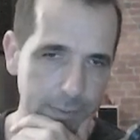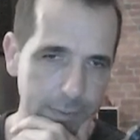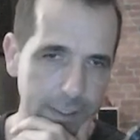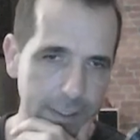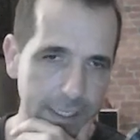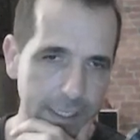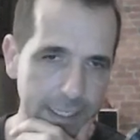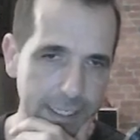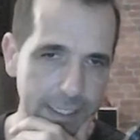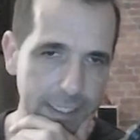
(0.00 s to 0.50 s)

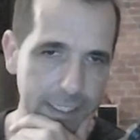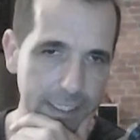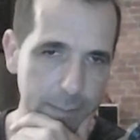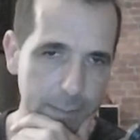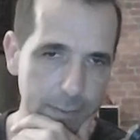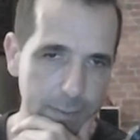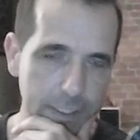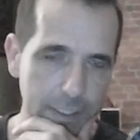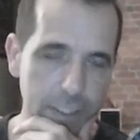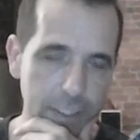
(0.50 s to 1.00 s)
in this
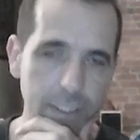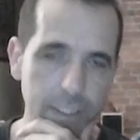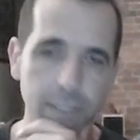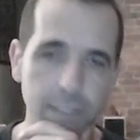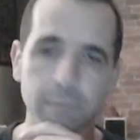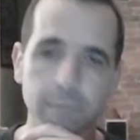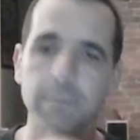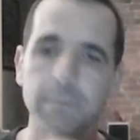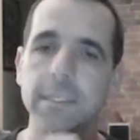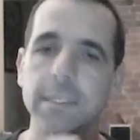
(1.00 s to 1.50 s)
position.
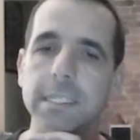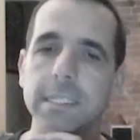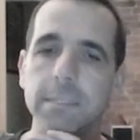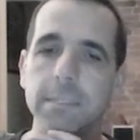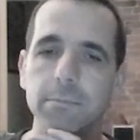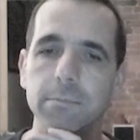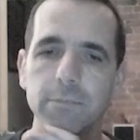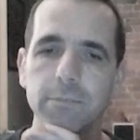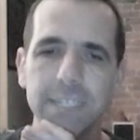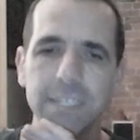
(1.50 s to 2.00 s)
There's
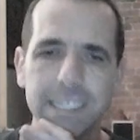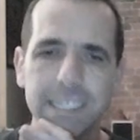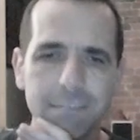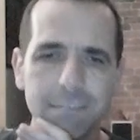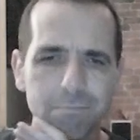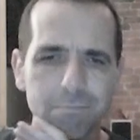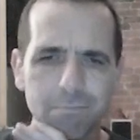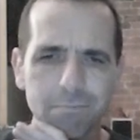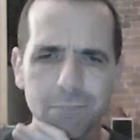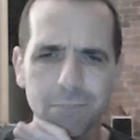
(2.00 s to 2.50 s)
some really
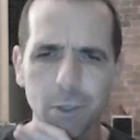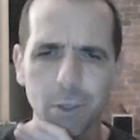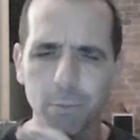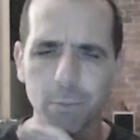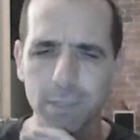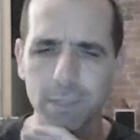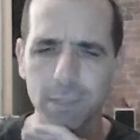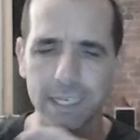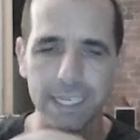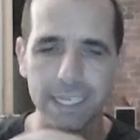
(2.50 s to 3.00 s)

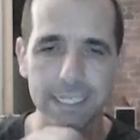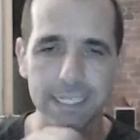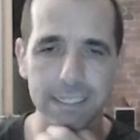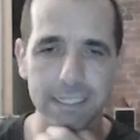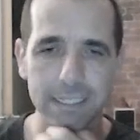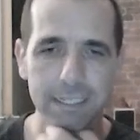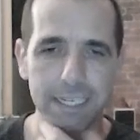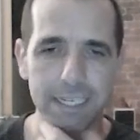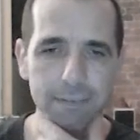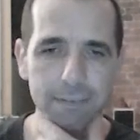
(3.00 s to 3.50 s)
complicated,
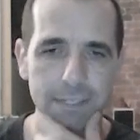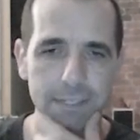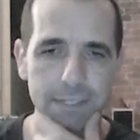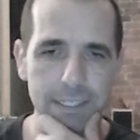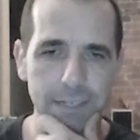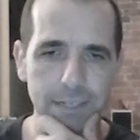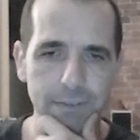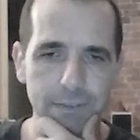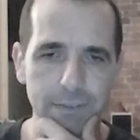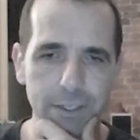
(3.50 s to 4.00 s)
clever
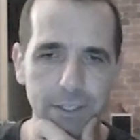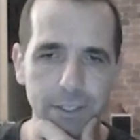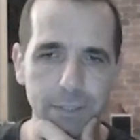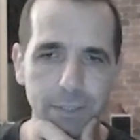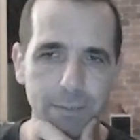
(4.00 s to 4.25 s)
stuff you can do.